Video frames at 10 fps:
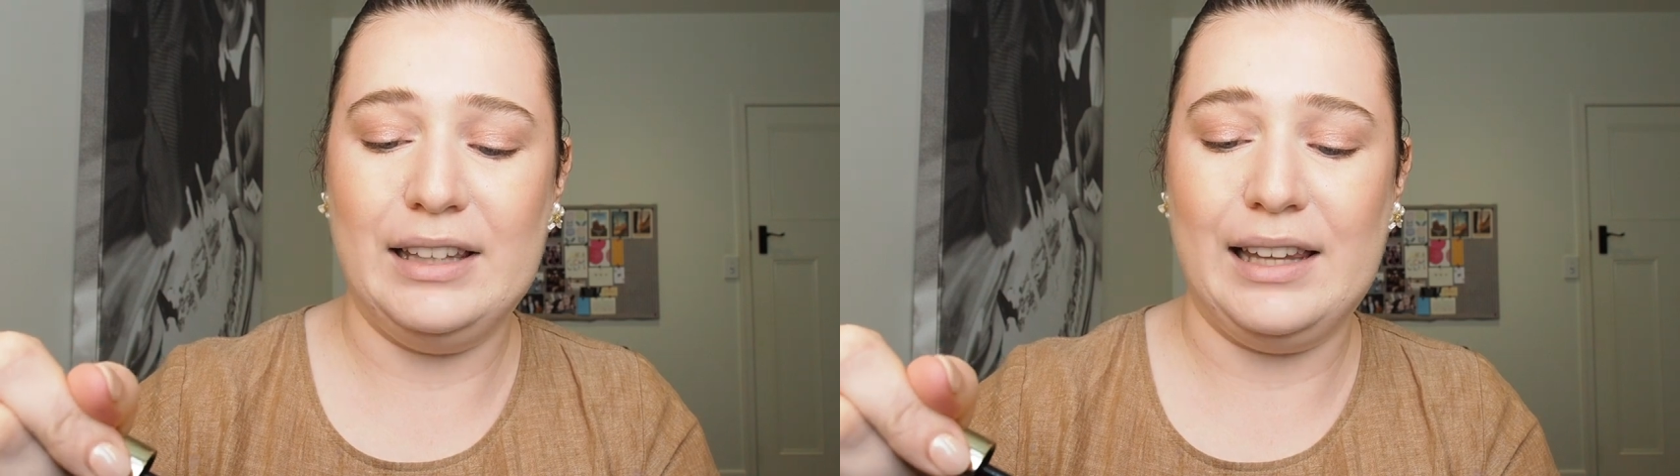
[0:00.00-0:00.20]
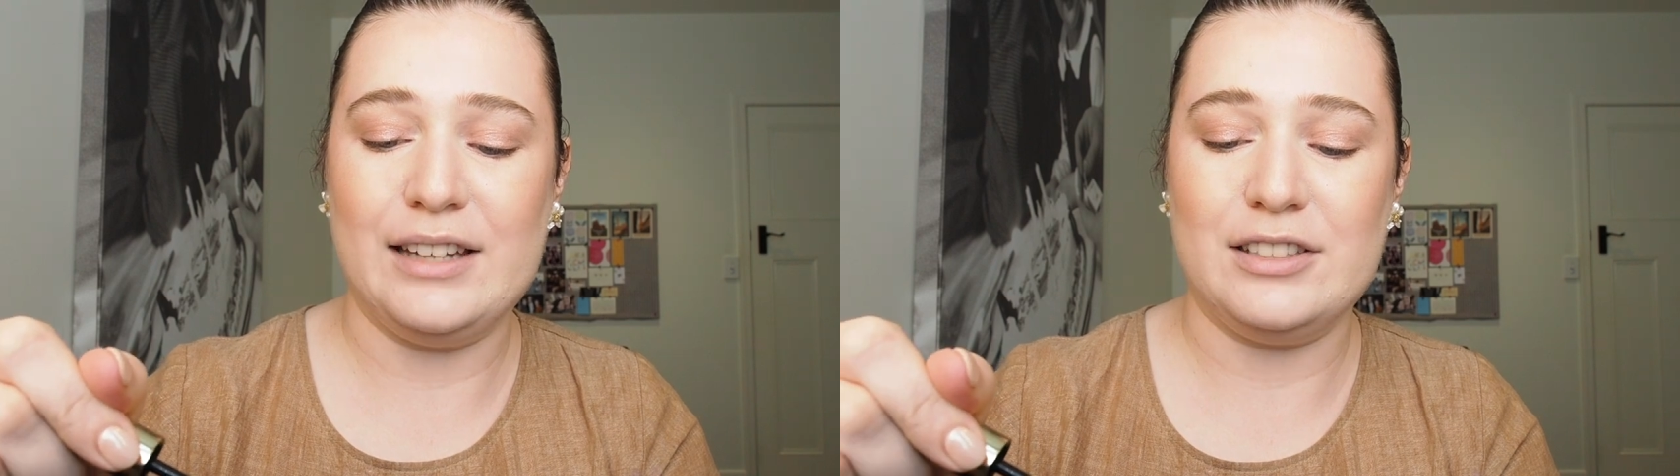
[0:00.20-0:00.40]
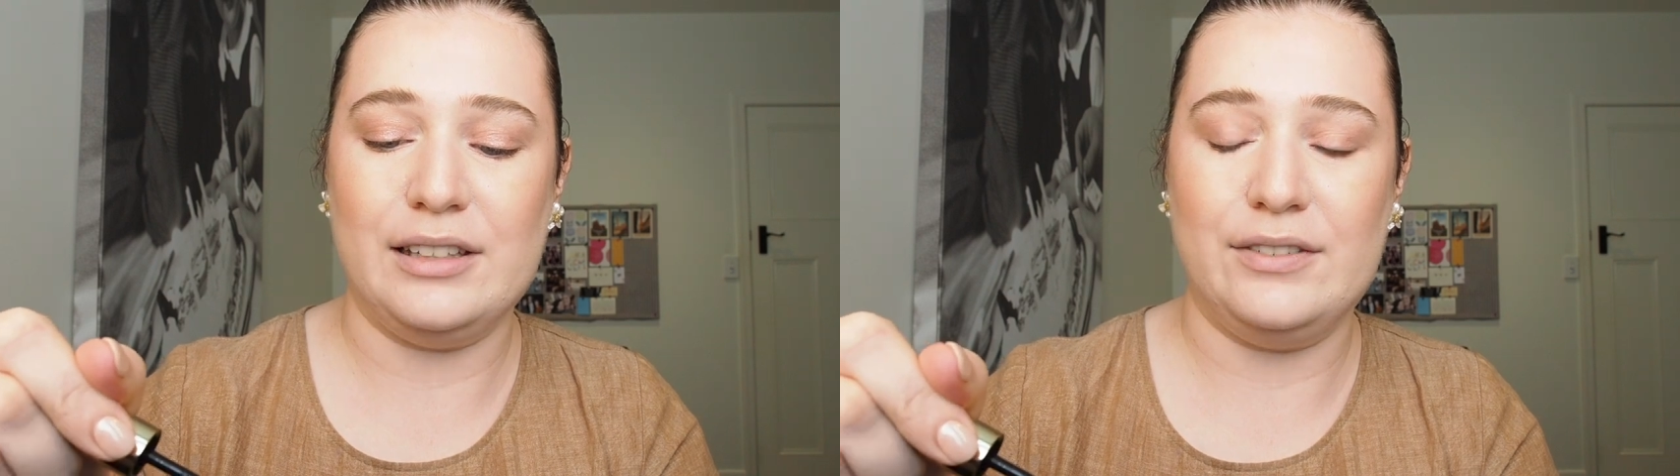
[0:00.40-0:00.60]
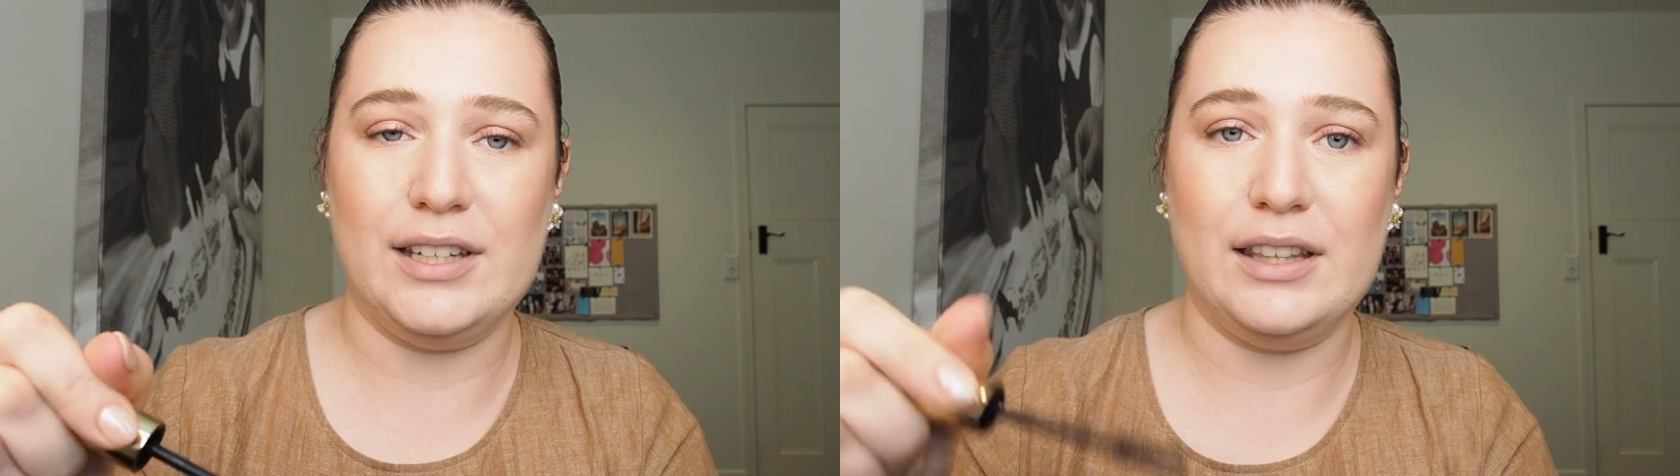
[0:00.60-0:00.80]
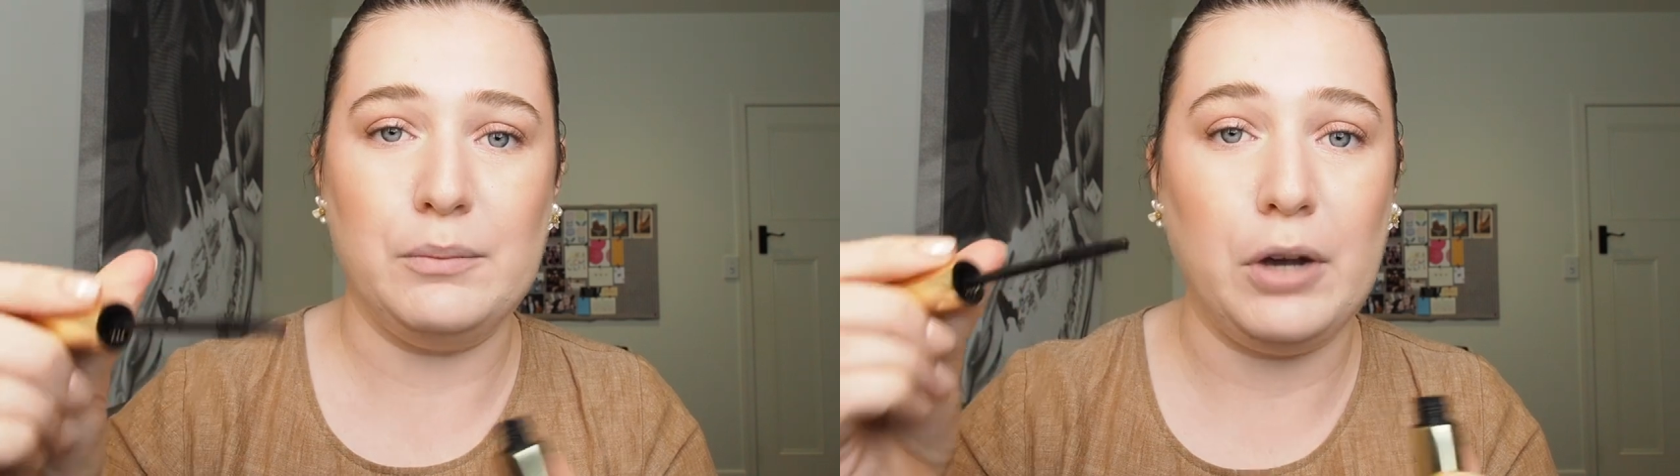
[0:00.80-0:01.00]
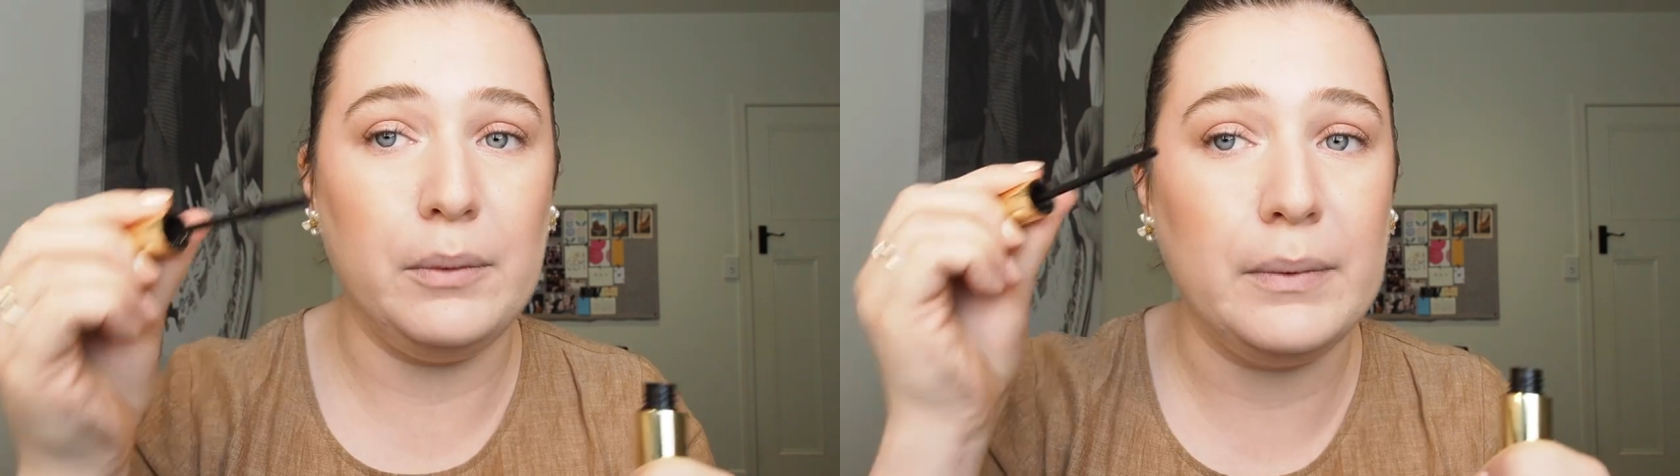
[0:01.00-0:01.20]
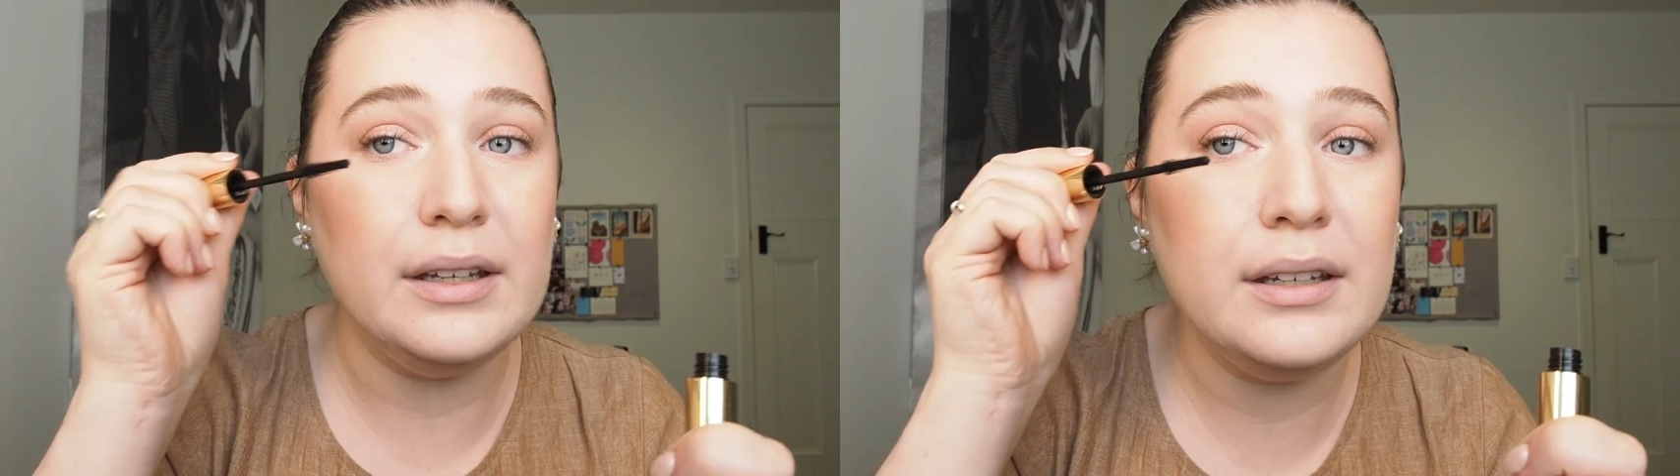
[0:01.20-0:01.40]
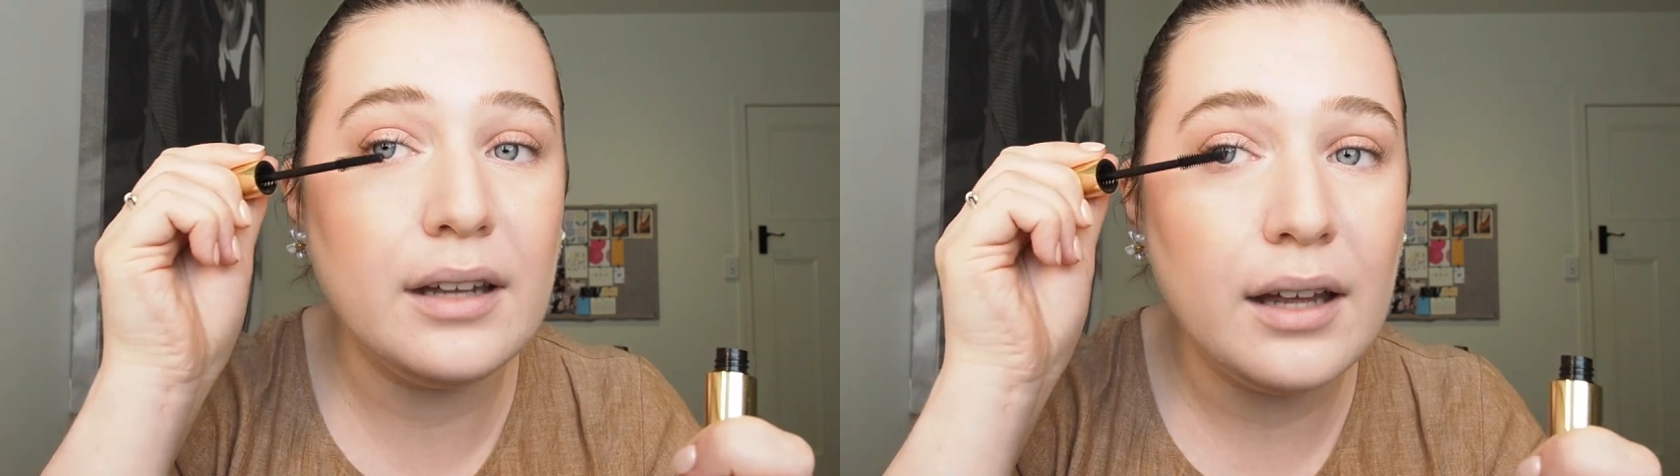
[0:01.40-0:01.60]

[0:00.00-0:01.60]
lash lift at the moment,